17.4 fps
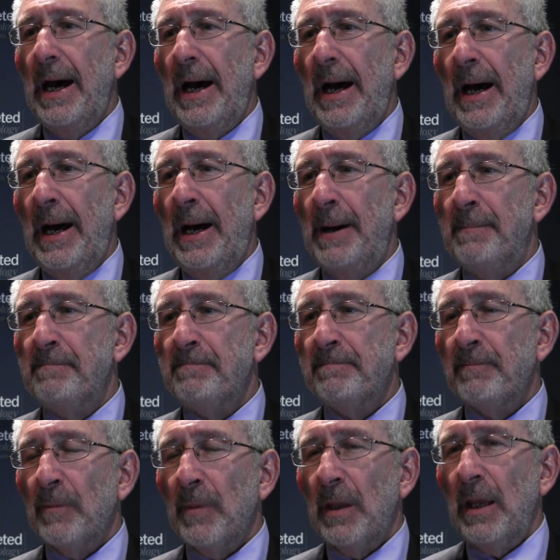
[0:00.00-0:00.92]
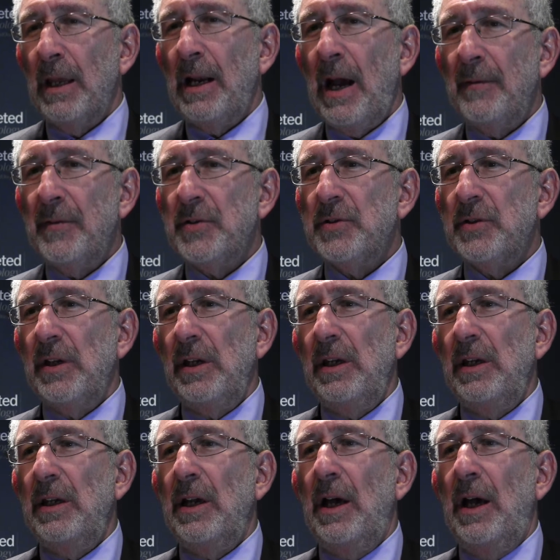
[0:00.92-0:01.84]
Um, and
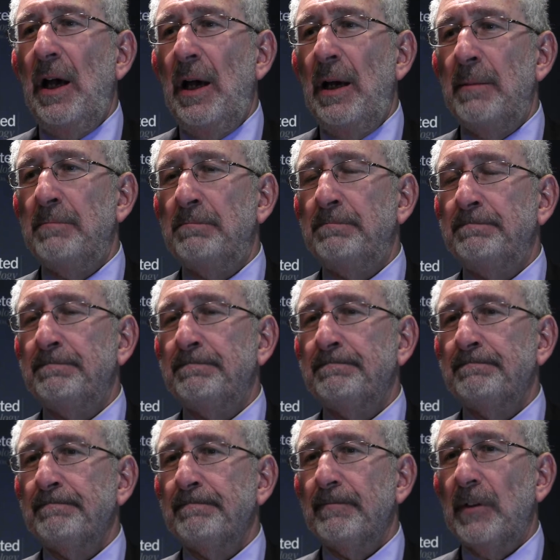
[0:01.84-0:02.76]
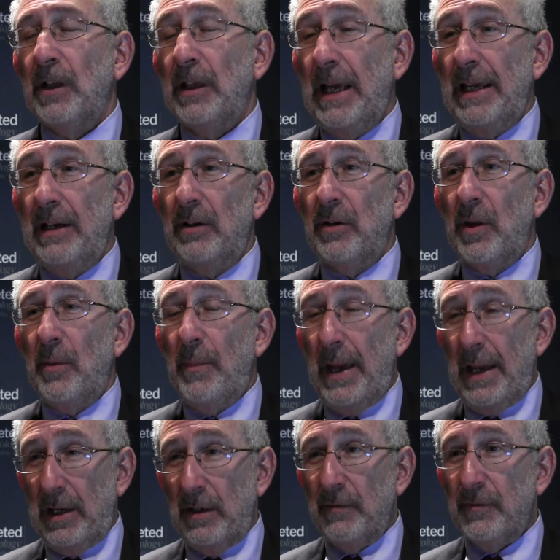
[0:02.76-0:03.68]
obviously, um, the later the
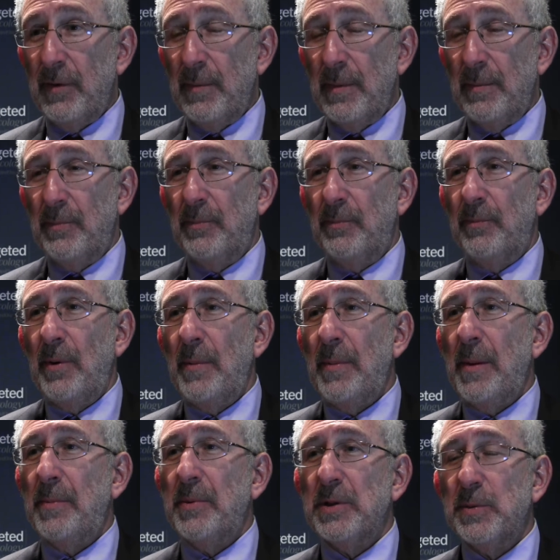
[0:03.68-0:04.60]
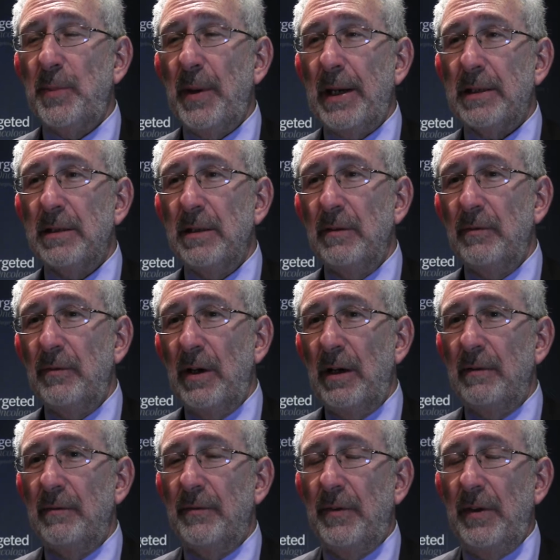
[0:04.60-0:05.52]
better from the, from the perspective
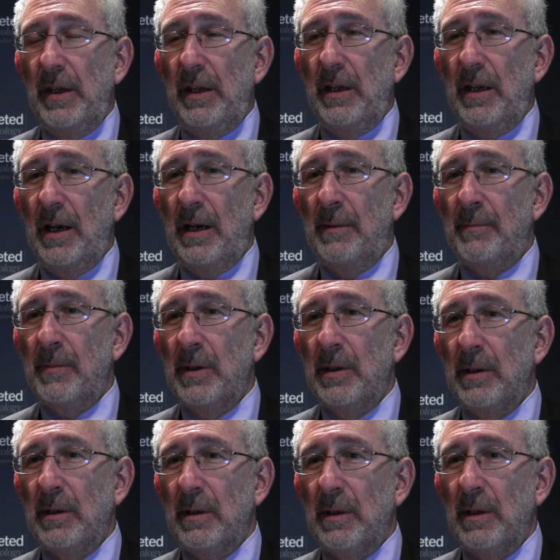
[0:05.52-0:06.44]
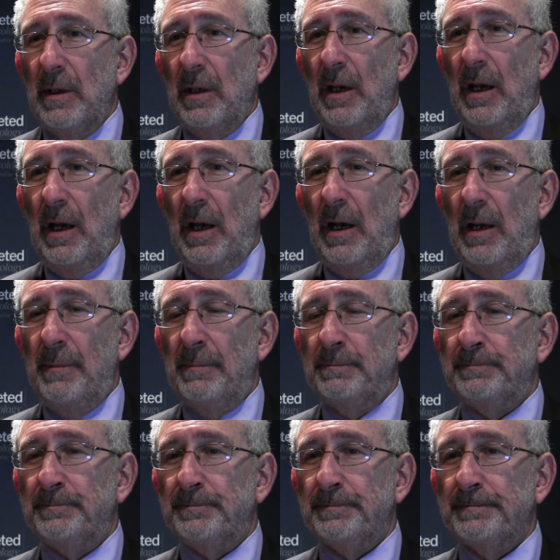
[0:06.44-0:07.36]
of the um,
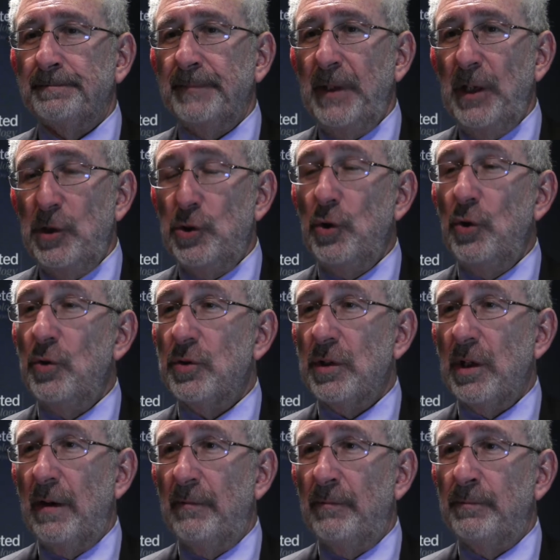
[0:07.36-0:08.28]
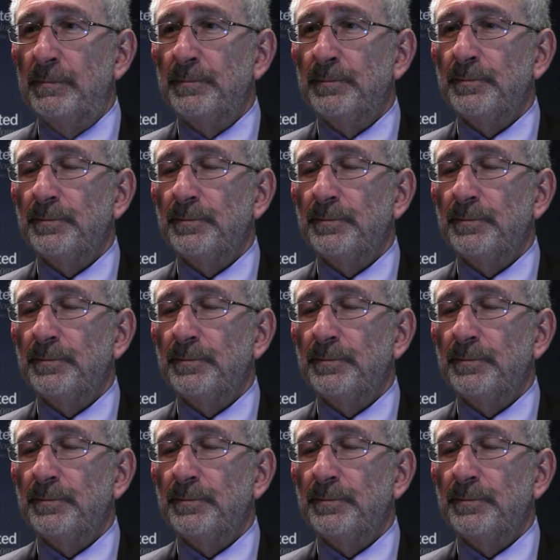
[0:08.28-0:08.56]
um, issues of